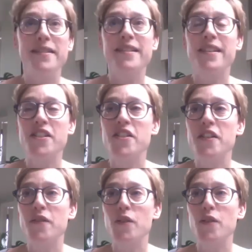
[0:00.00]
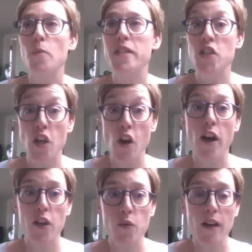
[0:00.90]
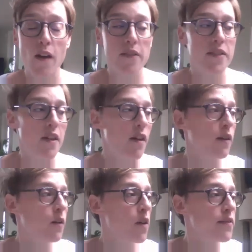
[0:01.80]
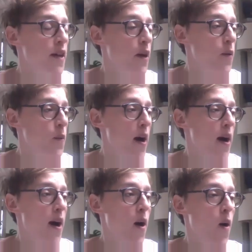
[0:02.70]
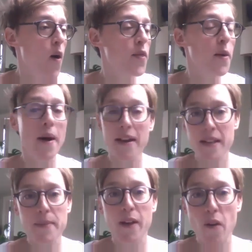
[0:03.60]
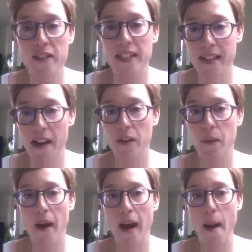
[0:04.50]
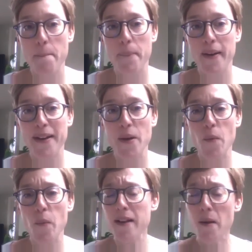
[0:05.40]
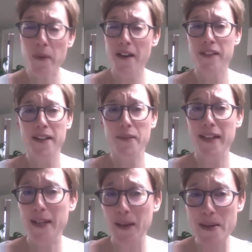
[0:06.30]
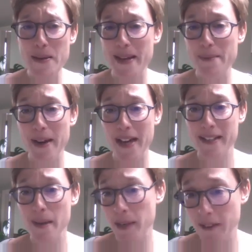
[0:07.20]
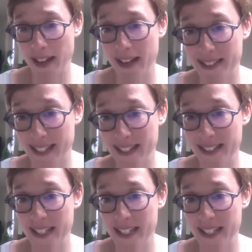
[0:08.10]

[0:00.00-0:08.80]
such a difficult position a lot because we're lifestyle. So the pandemic, obviously it's everywhere, but we don't want everything really gloomy and pandemic related.